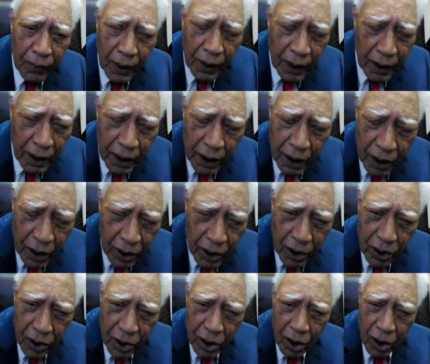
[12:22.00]

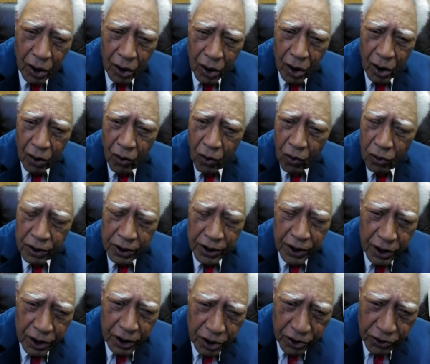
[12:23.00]
uh, all the
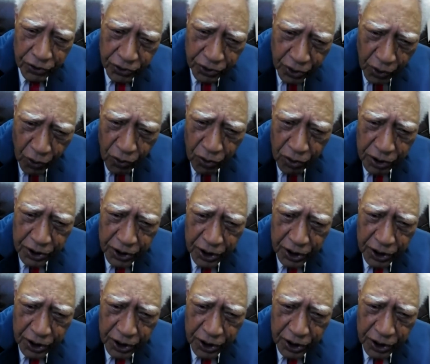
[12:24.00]
little stores